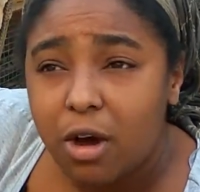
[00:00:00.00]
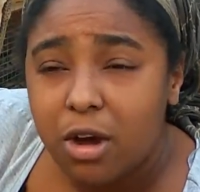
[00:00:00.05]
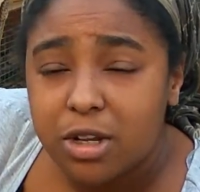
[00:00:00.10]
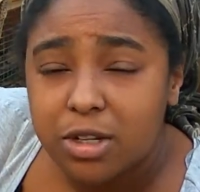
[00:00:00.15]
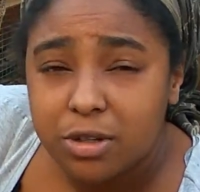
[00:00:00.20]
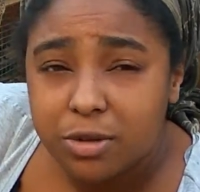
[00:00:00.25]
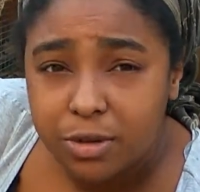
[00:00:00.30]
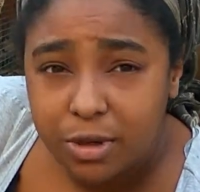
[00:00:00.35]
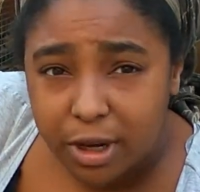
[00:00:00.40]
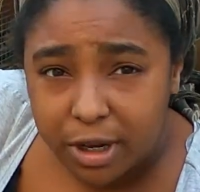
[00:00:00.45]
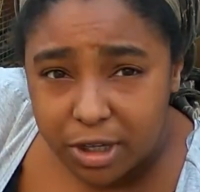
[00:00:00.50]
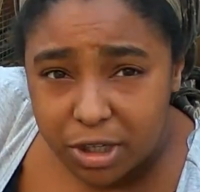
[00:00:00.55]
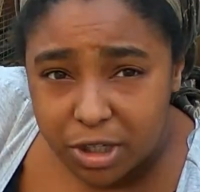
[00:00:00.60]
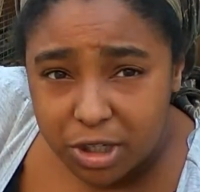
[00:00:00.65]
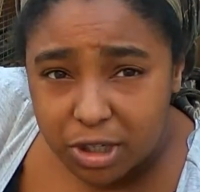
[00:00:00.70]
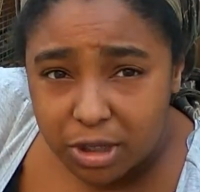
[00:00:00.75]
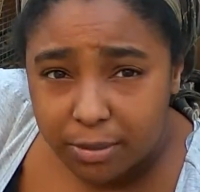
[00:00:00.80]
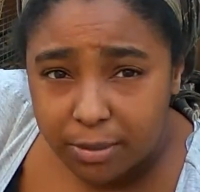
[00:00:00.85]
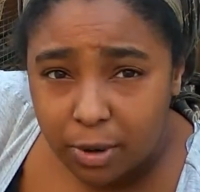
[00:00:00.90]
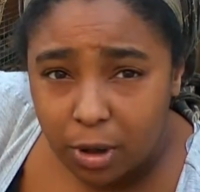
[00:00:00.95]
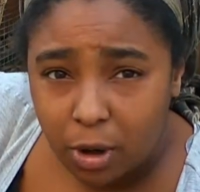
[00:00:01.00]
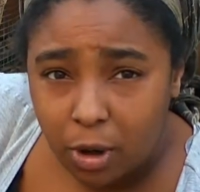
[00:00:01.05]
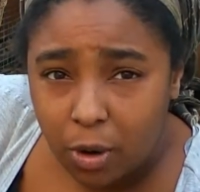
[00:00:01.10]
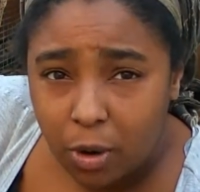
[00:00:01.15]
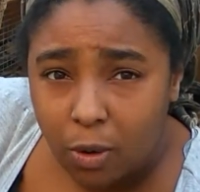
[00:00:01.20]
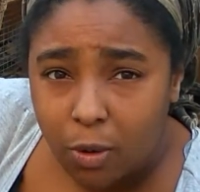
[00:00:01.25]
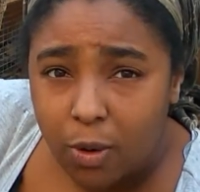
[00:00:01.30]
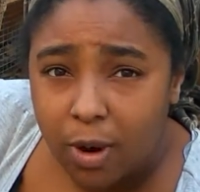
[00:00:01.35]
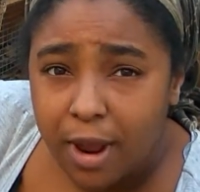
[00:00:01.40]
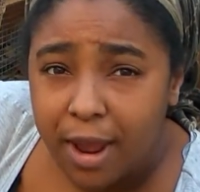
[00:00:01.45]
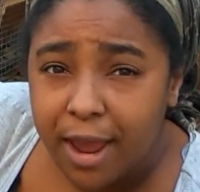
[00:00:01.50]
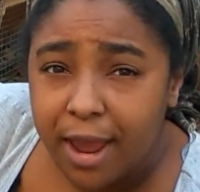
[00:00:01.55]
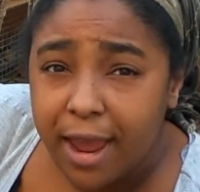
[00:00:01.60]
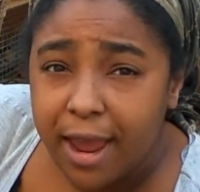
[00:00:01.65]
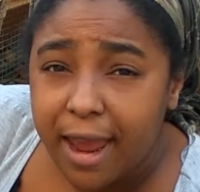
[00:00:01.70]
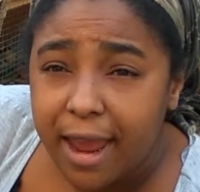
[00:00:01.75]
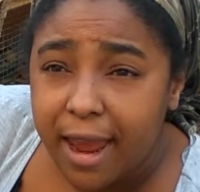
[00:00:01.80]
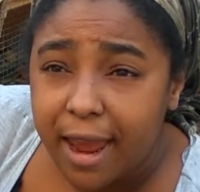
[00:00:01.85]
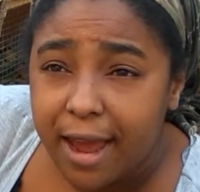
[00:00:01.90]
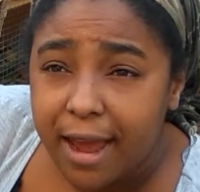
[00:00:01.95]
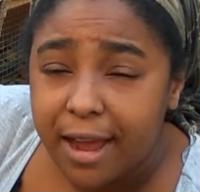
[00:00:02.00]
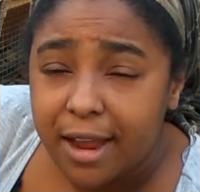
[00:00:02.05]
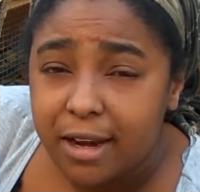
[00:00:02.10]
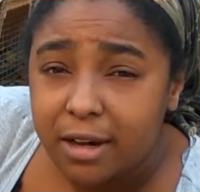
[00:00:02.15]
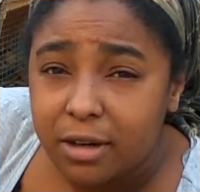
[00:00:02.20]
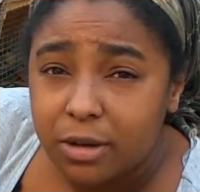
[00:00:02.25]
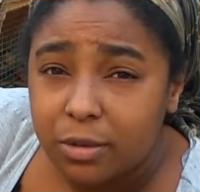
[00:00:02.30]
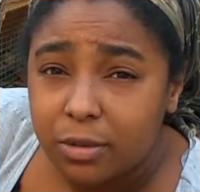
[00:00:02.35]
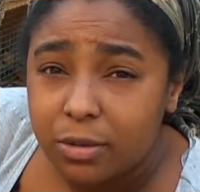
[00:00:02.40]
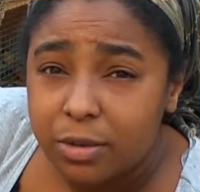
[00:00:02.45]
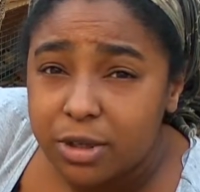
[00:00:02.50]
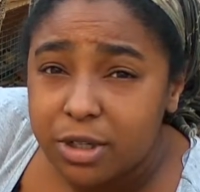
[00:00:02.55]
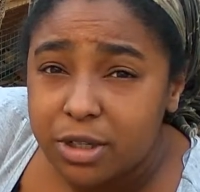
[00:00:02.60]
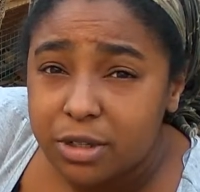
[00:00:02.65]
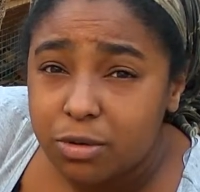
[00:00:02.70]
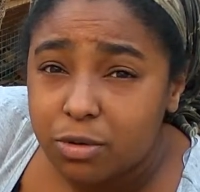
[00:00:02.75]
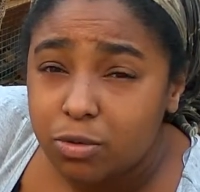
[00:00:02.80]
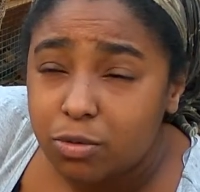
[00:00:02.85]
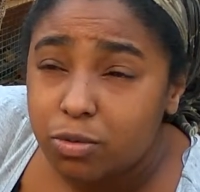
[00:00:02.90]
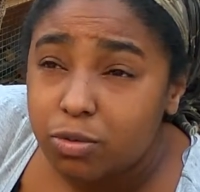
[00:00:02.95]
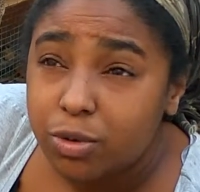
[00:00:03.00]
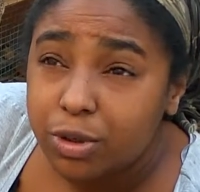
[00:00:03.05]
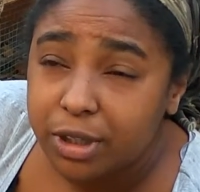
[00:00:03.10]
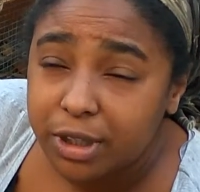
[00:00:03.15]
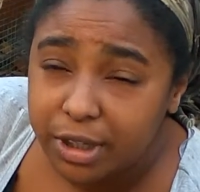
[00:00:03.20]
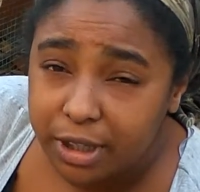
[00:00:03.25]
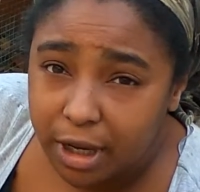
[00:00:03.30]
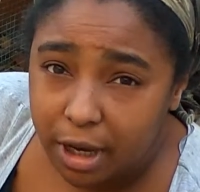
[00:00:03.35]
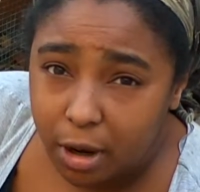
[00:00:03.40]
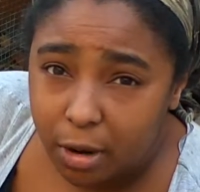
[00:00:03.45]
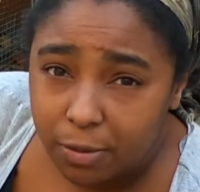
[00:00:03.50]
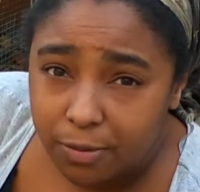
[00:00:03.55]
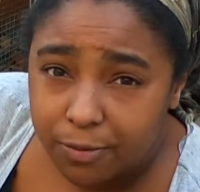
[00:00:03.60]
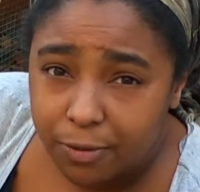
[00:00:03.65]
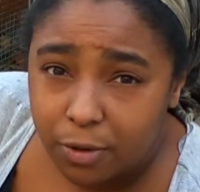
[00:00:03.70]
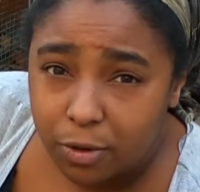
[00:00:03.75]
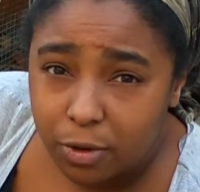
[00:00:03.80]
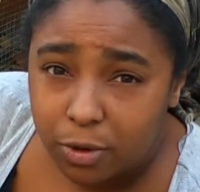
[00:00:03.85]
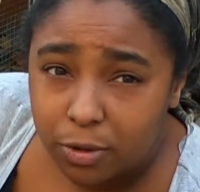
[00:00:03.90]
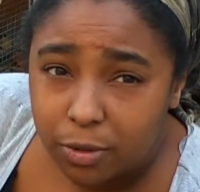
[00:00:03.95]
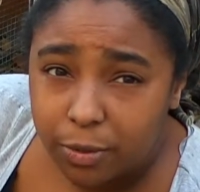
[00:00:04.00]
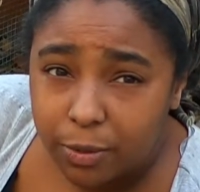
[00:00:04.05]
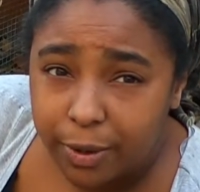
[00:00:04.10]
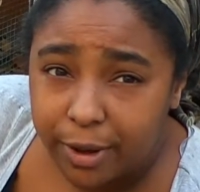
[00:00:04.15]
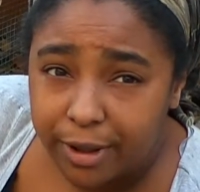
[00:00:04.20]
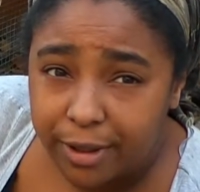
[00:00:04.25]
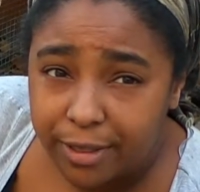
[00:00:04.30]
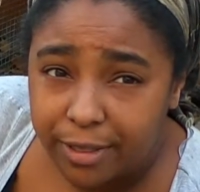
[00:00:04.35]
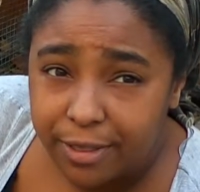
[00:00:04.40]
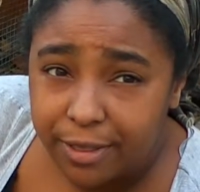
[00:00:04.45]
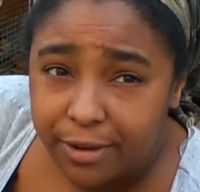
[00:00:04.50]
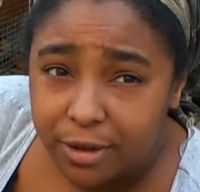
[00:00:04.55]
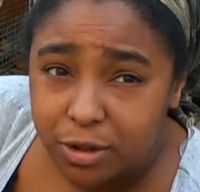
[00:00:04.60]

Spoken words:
also non-GMO, and was really helpful with